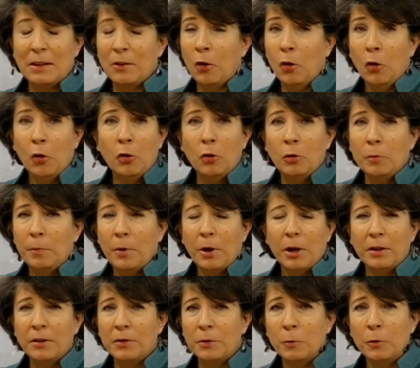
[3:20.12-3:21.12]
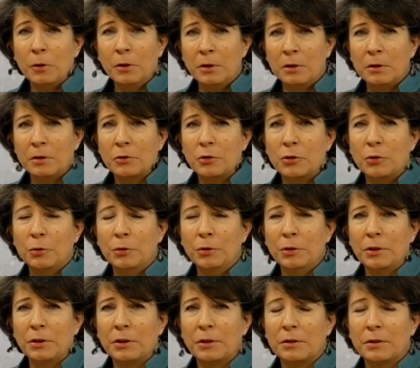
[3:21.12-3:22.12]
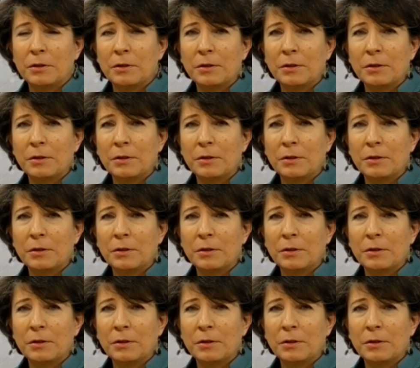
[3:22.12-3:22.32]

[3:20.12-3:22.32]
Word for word: That whole part of the world, sure.